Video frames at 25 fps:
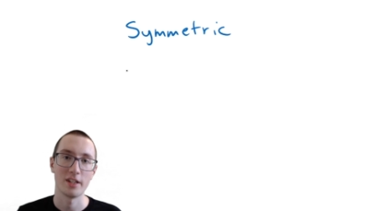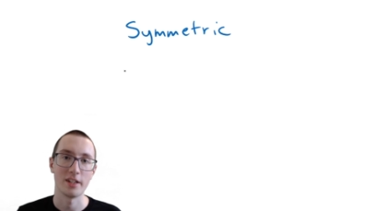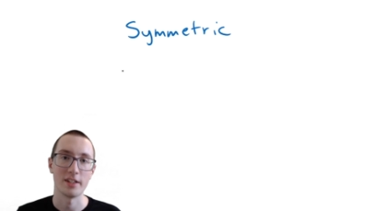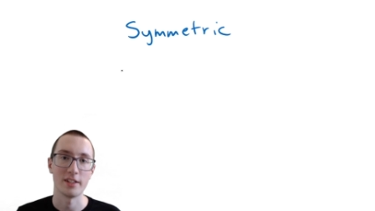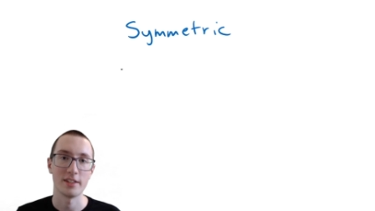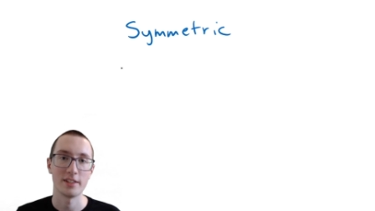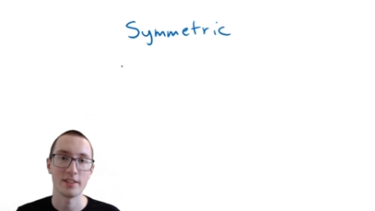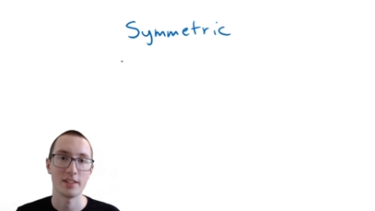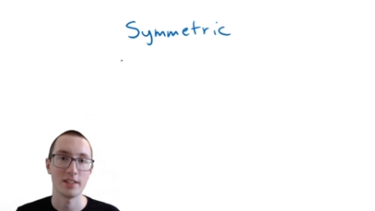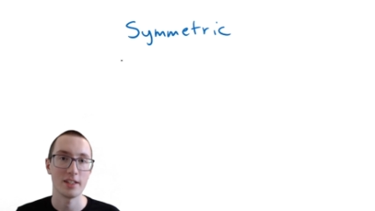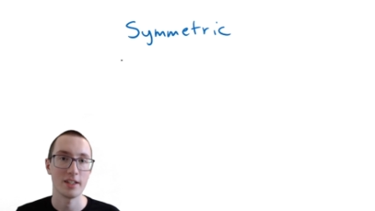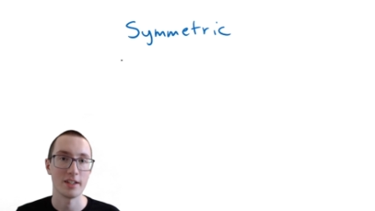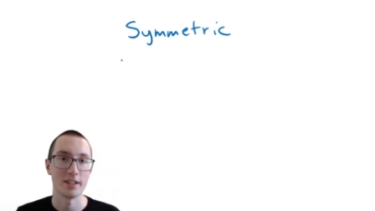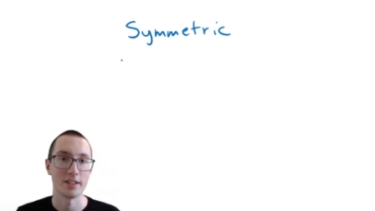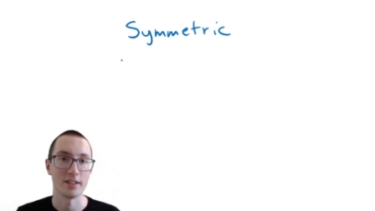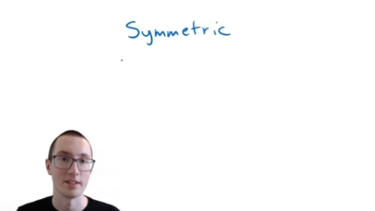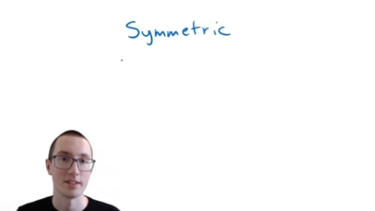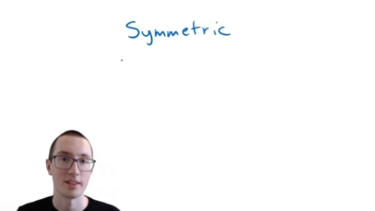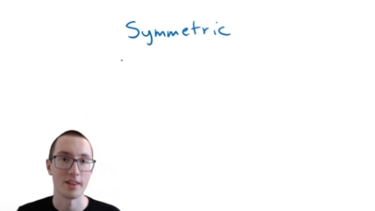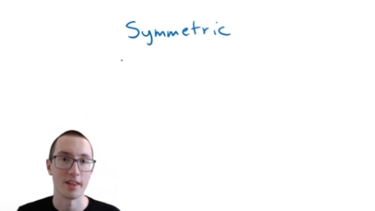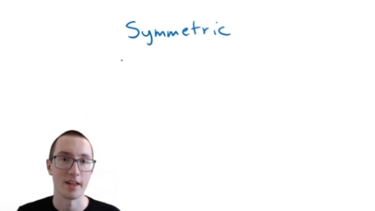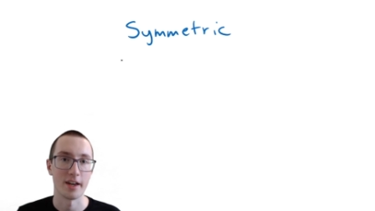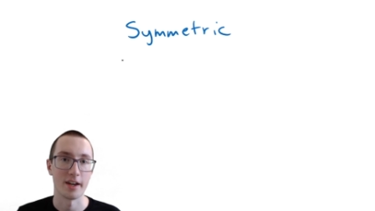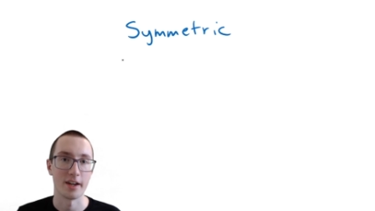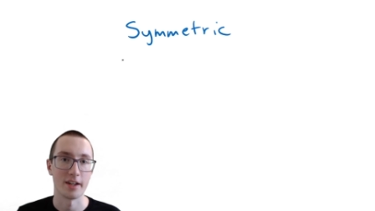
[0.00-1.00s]
it
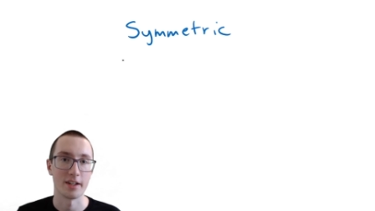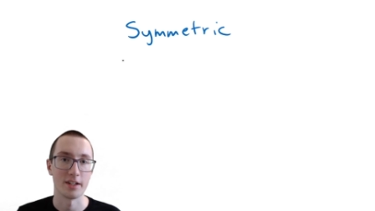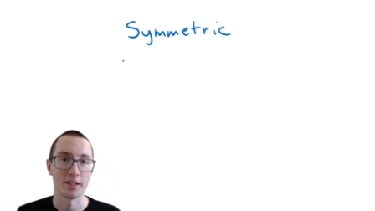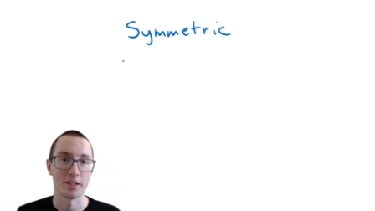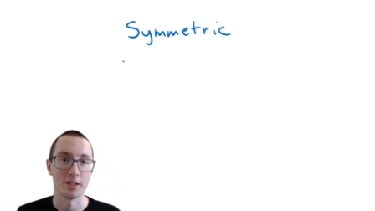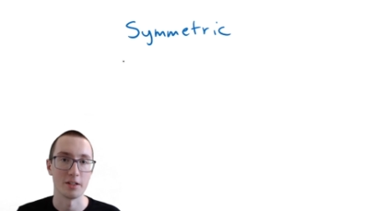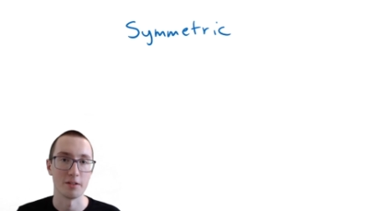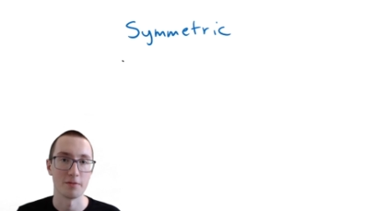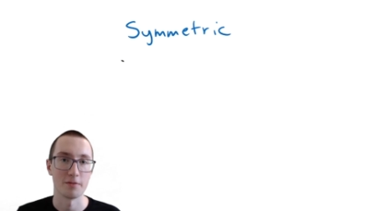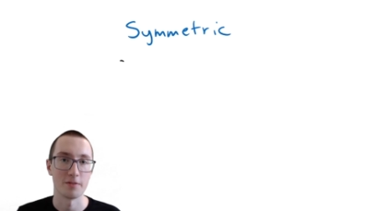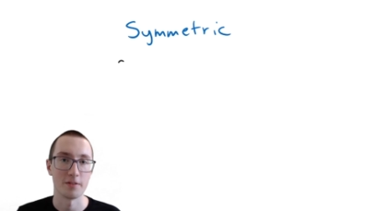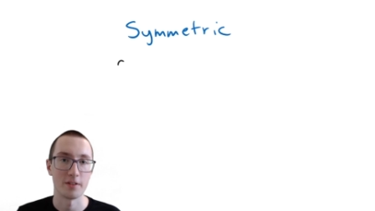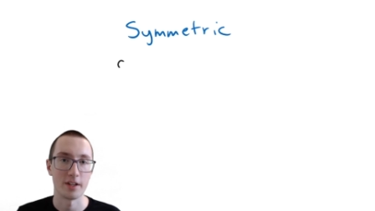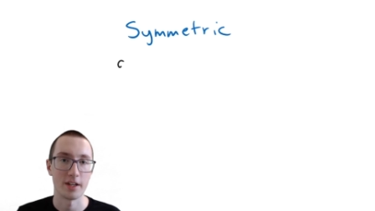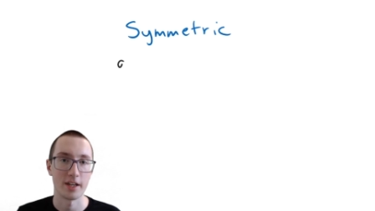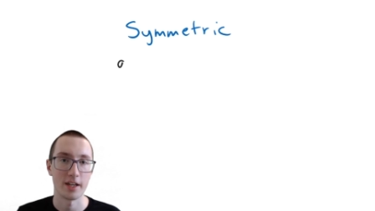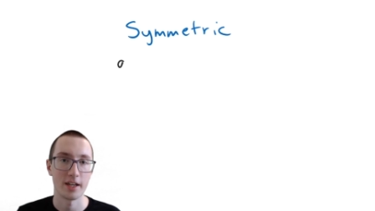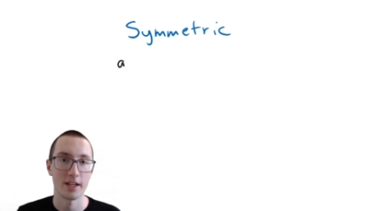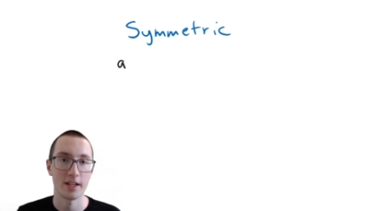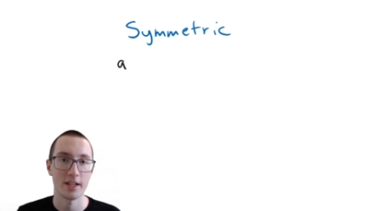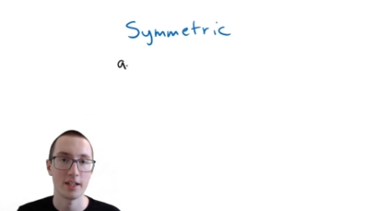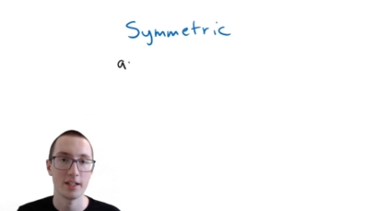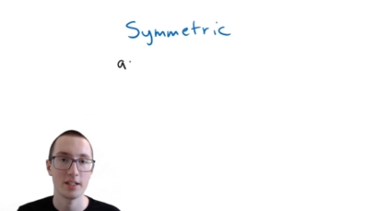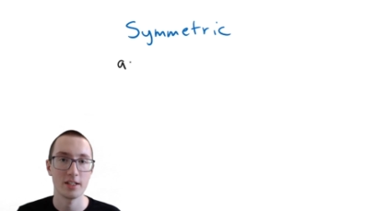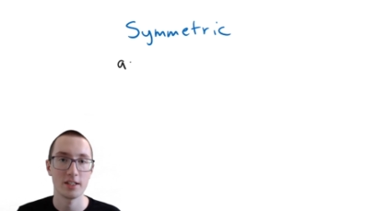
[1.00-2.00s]
says that if
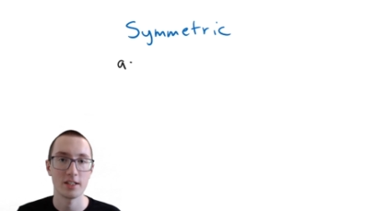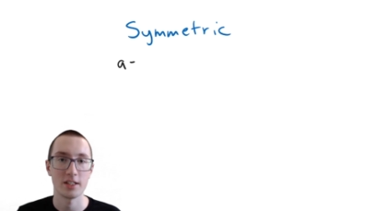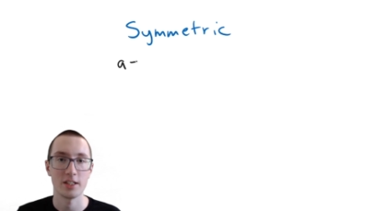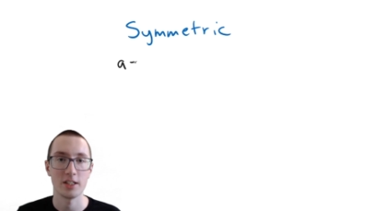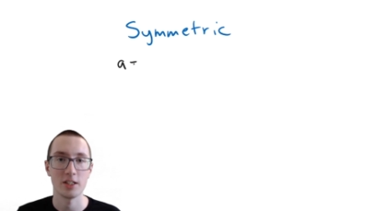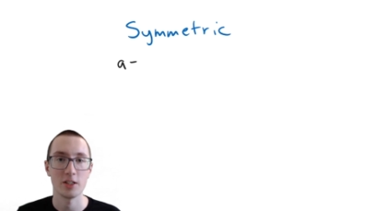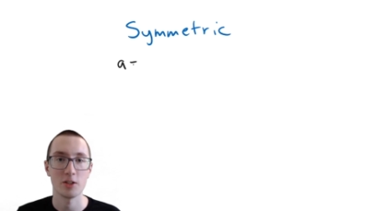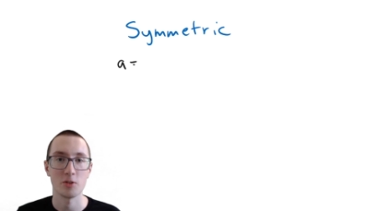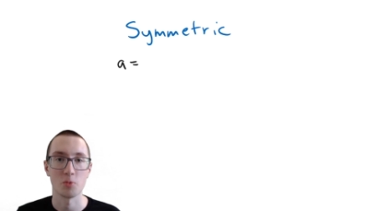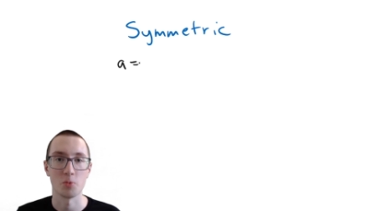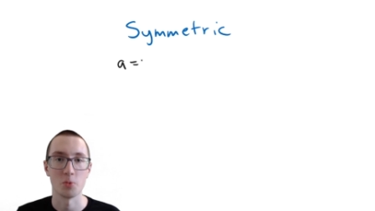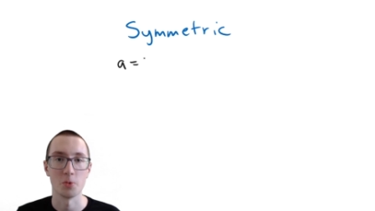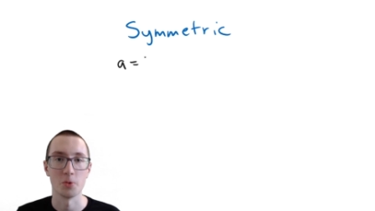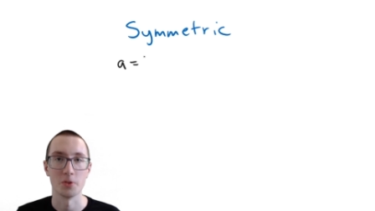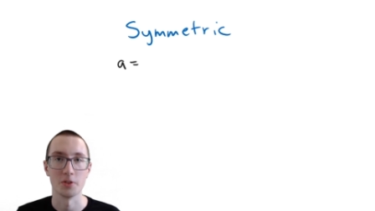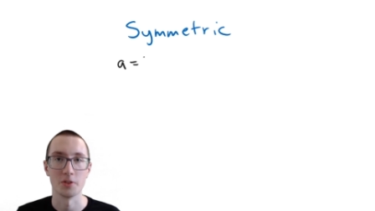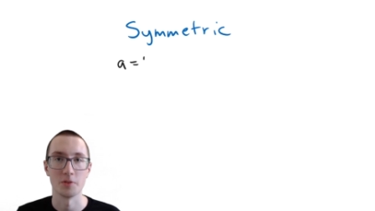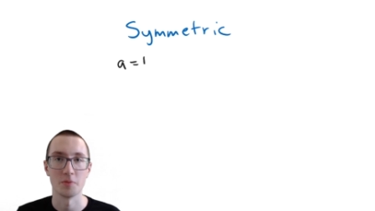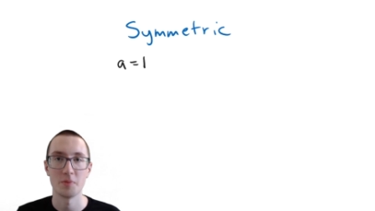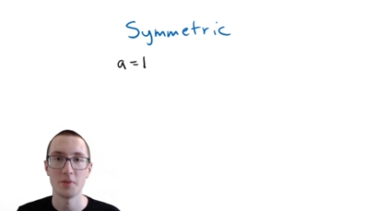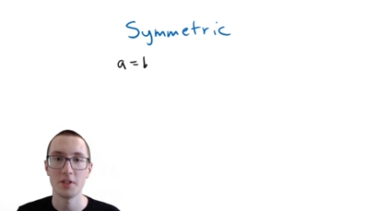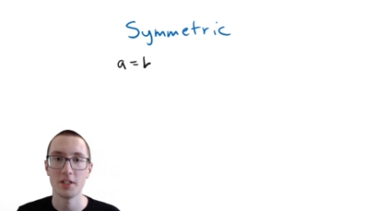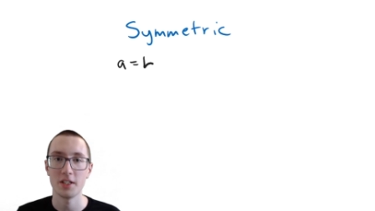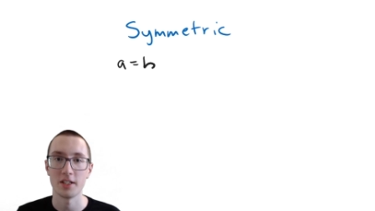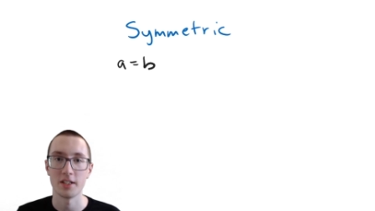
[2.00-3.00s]
A
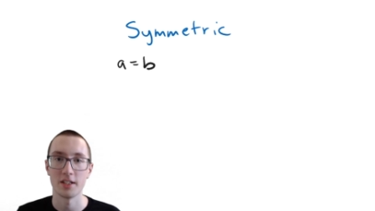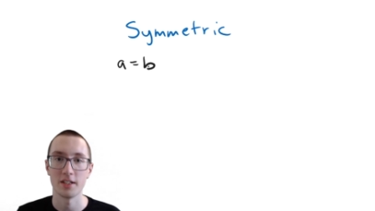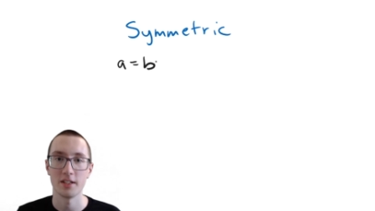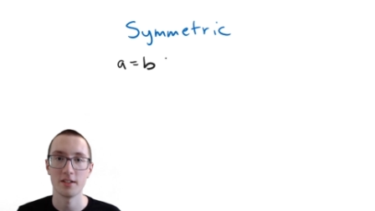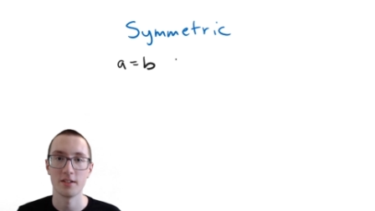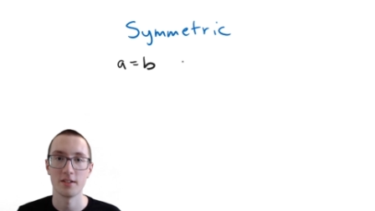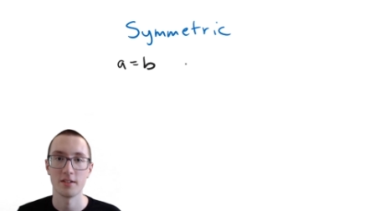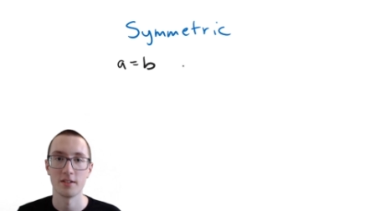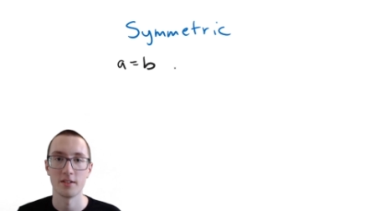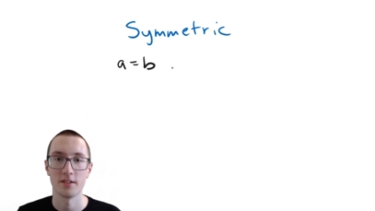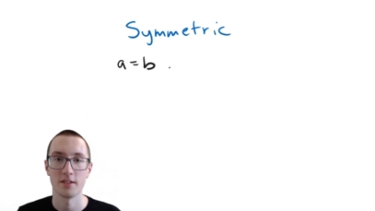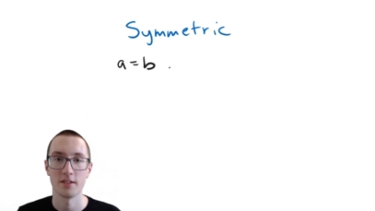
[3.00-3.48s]
equals B,